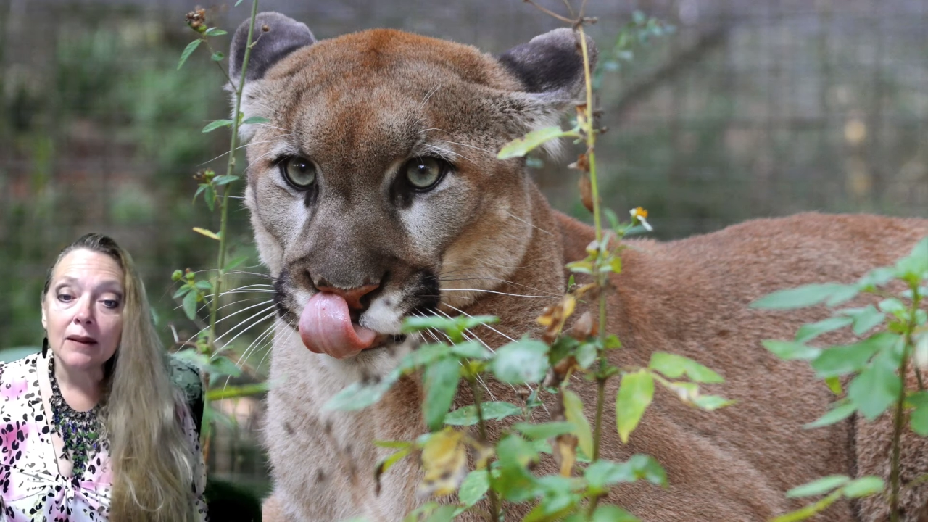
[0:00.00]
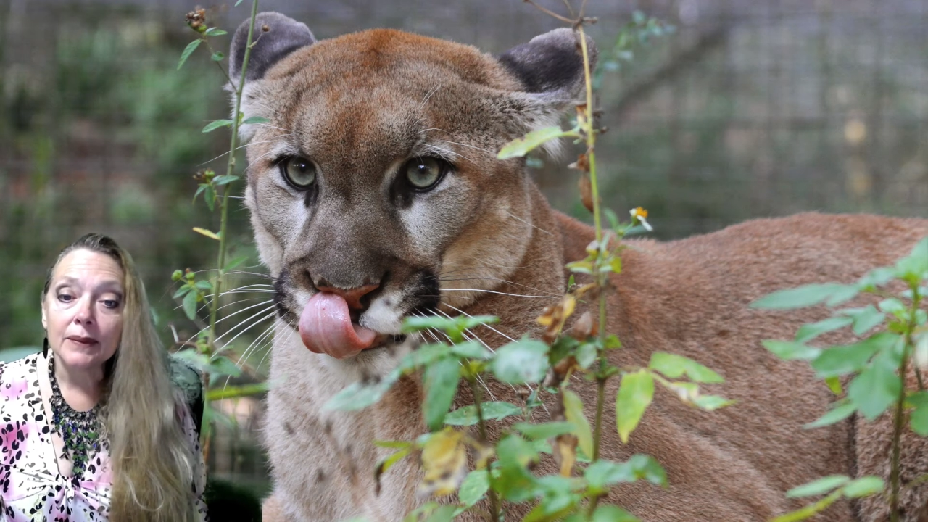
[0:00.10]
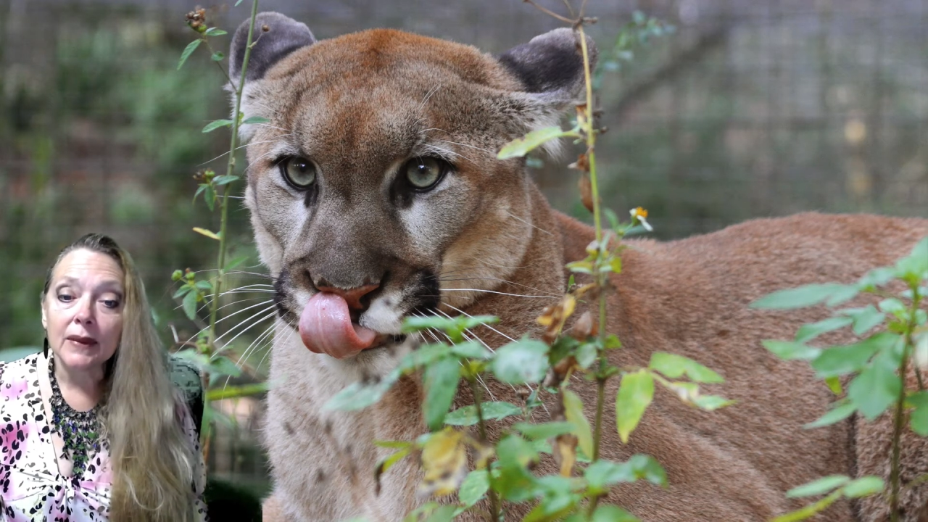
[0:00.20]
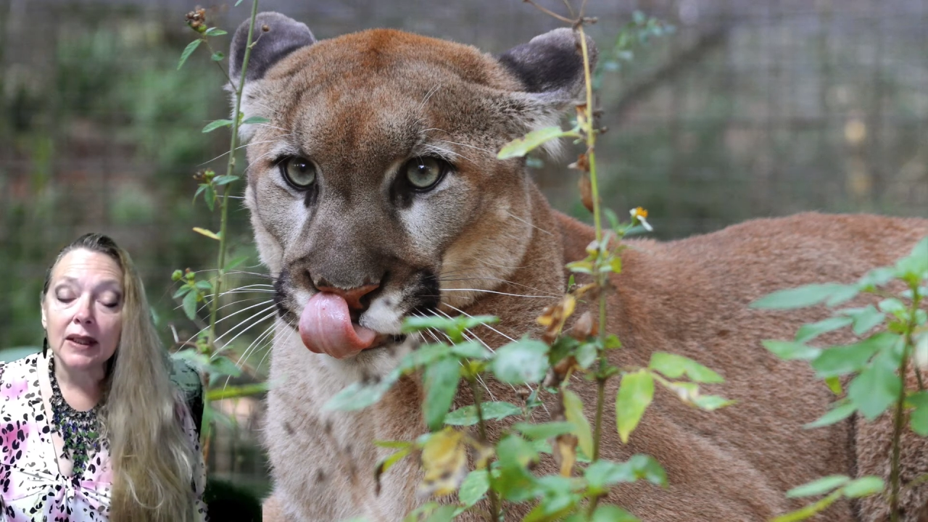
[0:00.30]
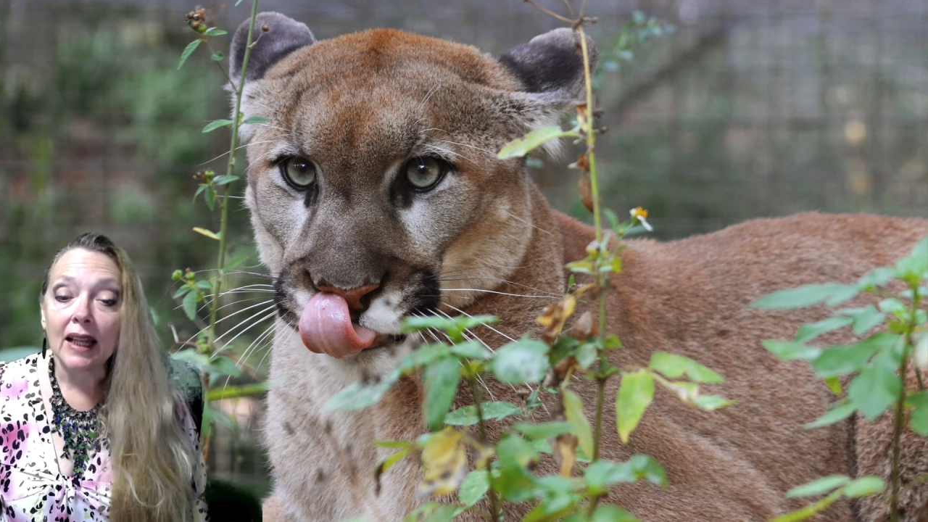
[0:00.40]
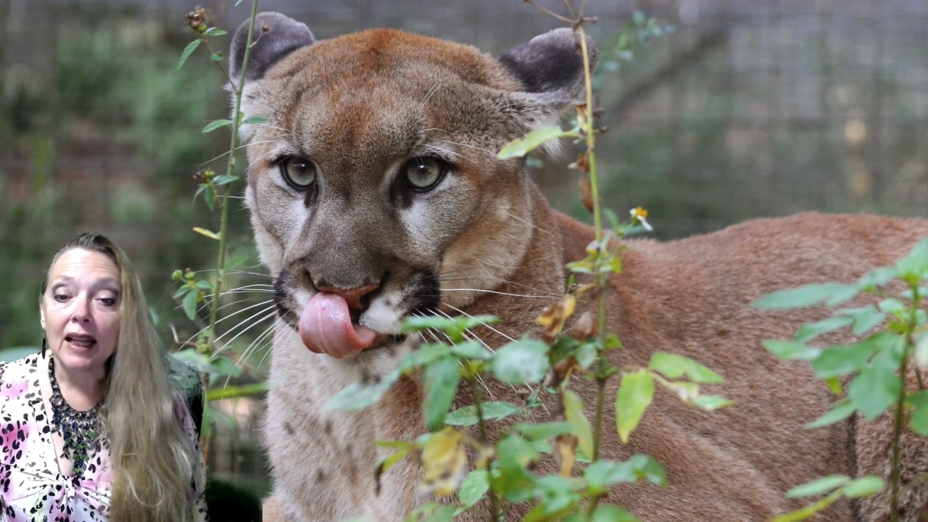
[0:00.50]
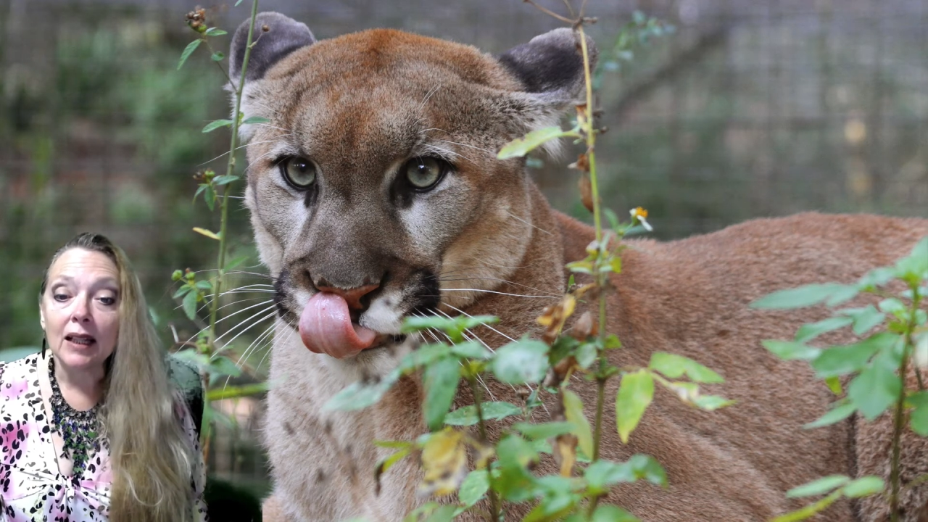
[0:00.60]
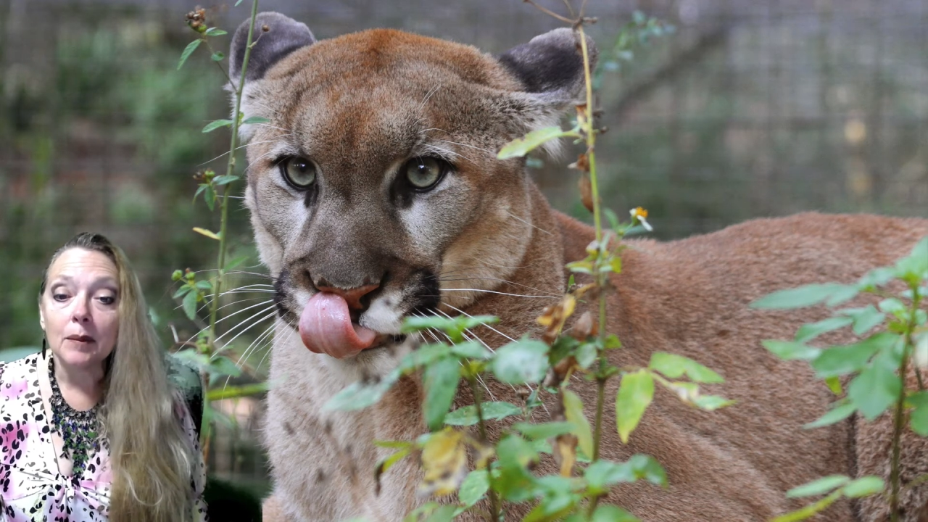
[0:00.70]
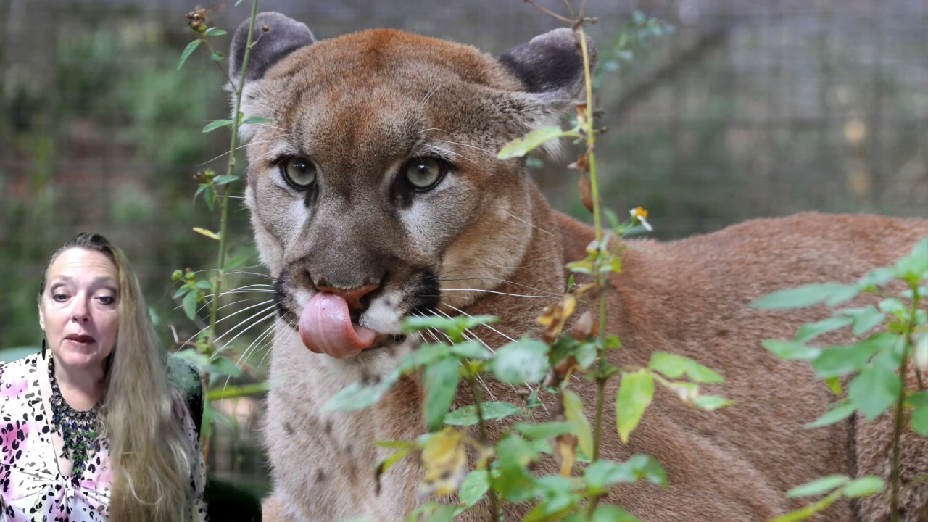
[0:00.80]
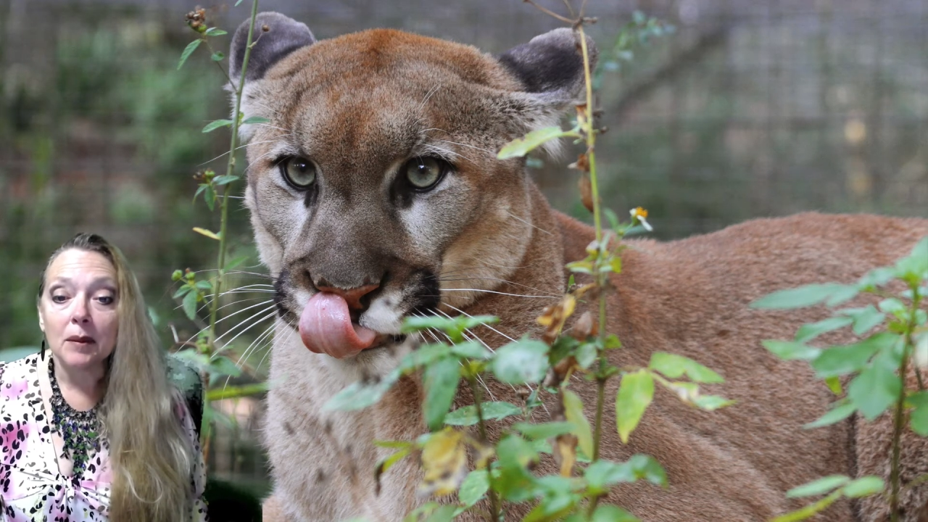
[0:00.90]
in the
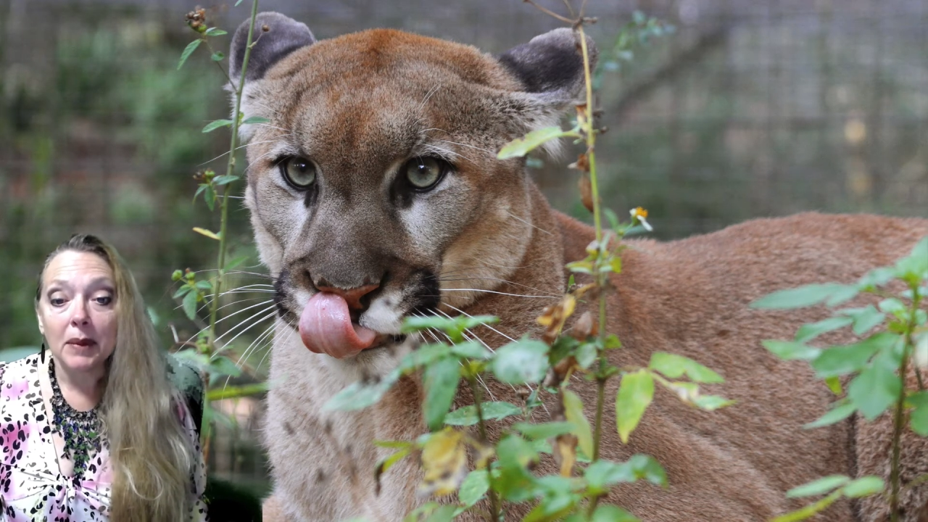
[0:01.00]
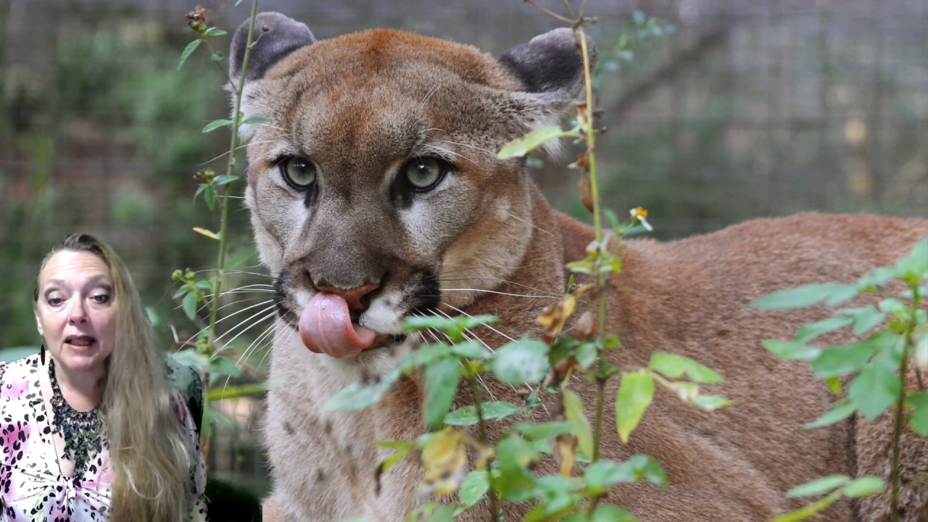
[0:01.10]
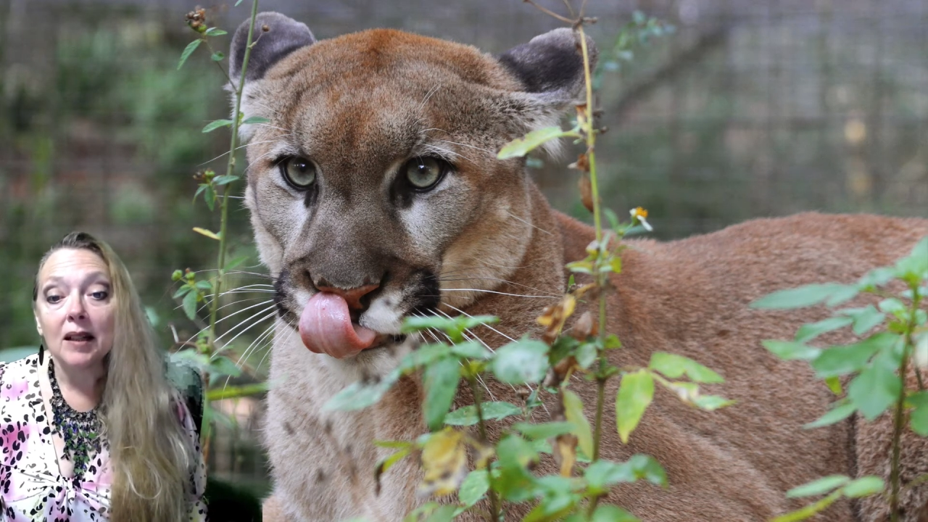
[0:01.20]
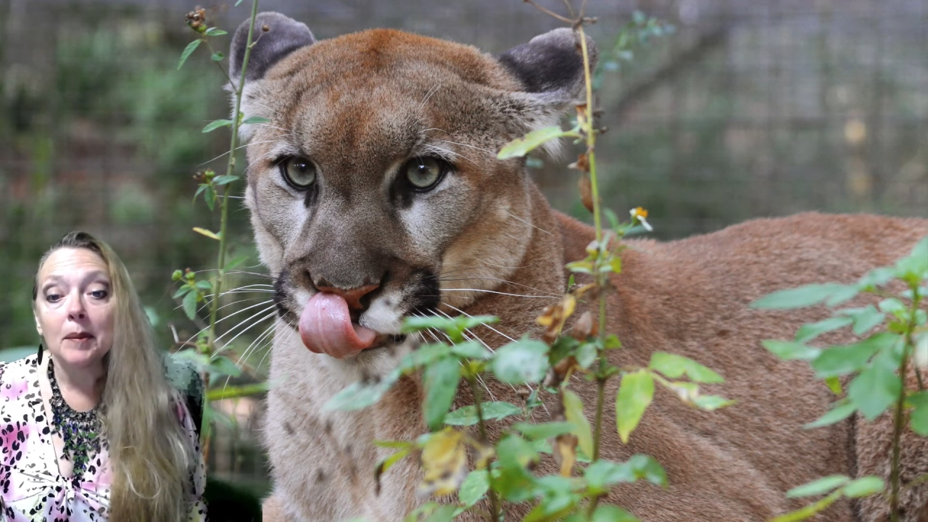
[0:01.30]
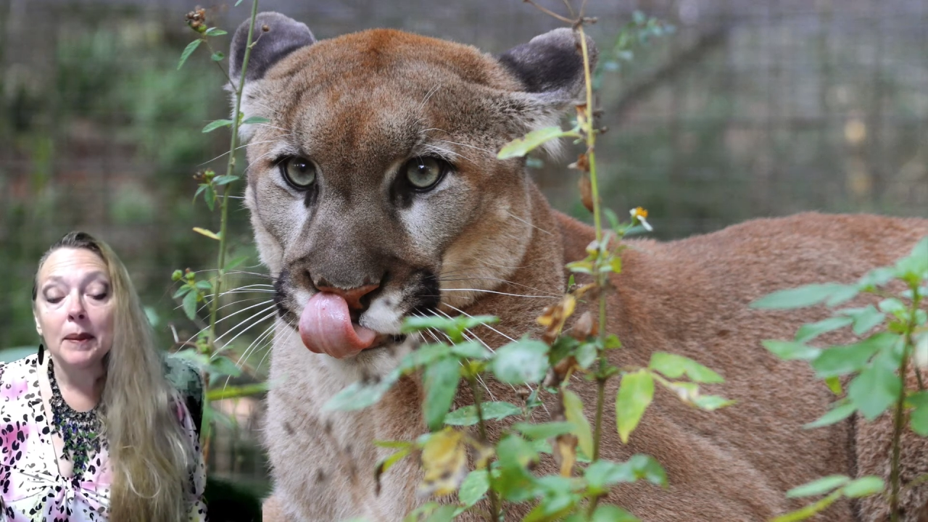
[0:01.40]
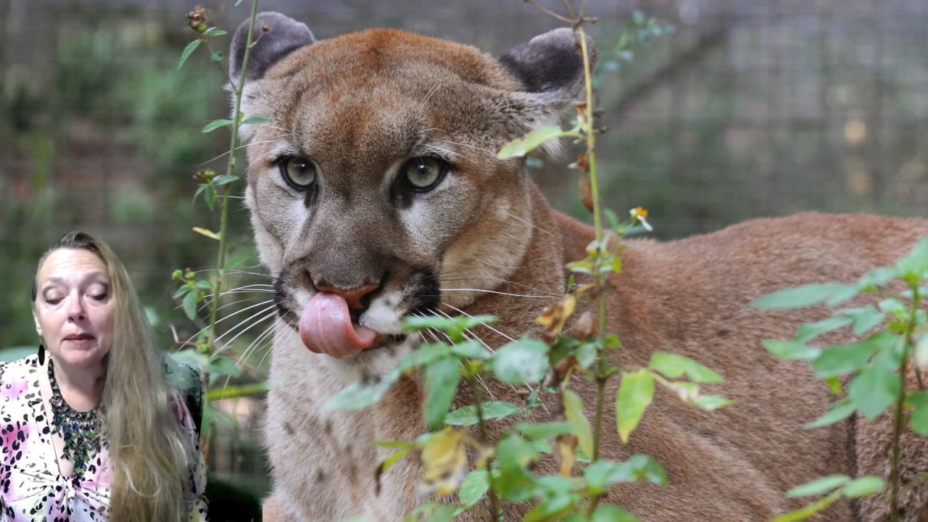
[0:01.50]
AM and the PM.